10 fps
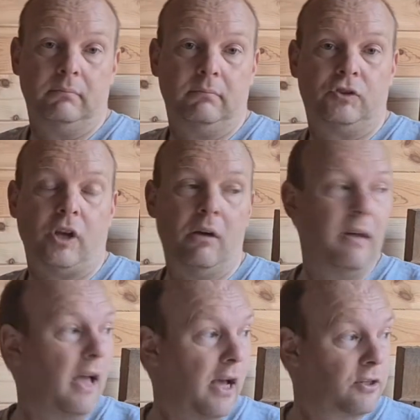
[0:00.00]
So
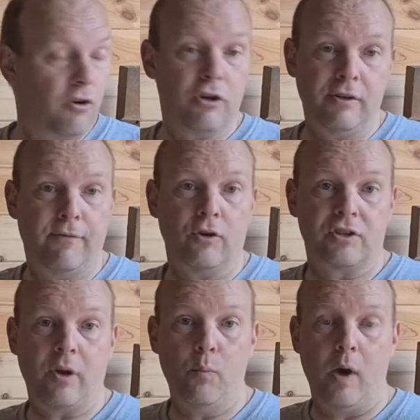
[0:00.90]
as long as you've got
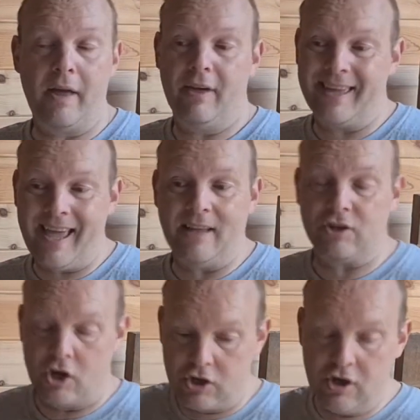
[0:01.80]
somewhere that
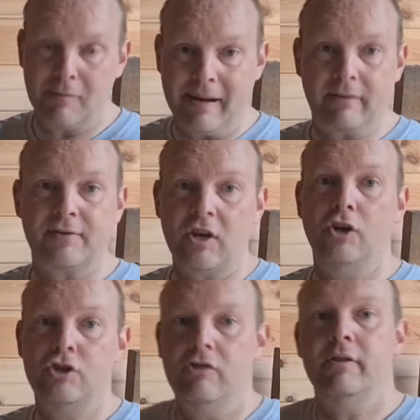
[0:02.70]
gets a good amount of
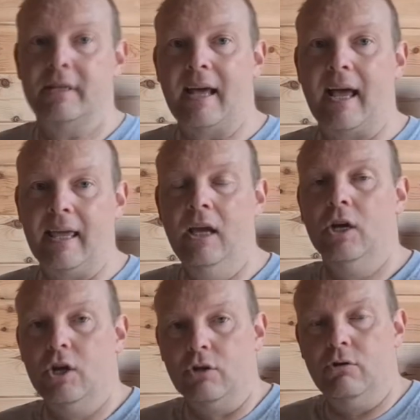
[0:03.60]
sun during the day,
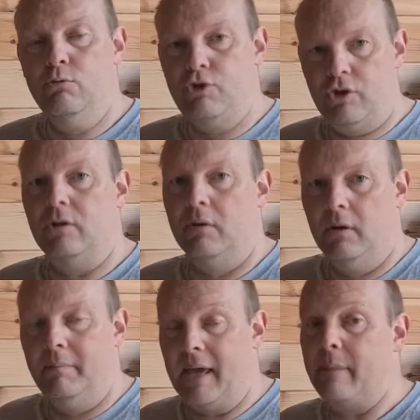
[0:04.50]
you should
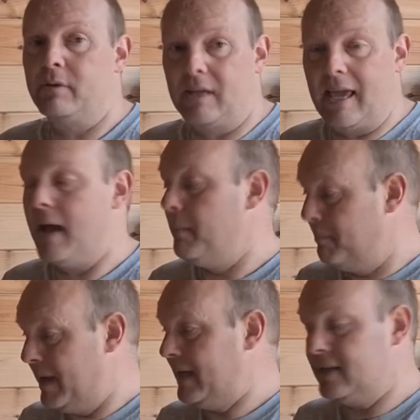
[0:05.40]
be able to get
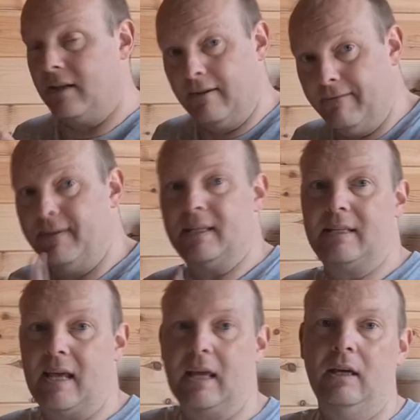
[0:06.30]
bees
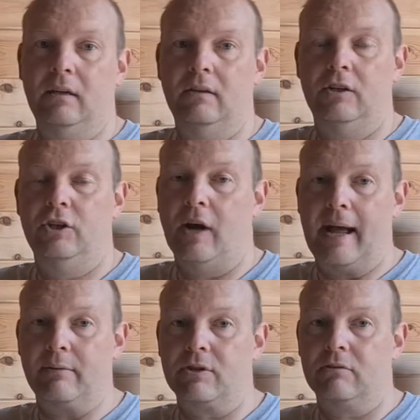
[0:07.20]
visiting your
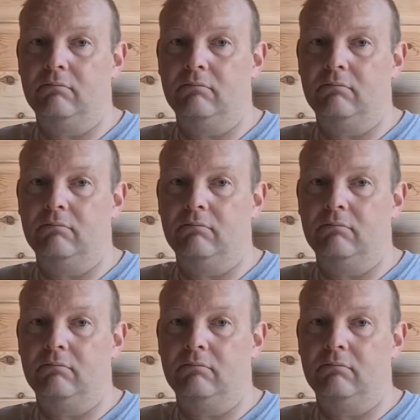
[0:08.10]
house.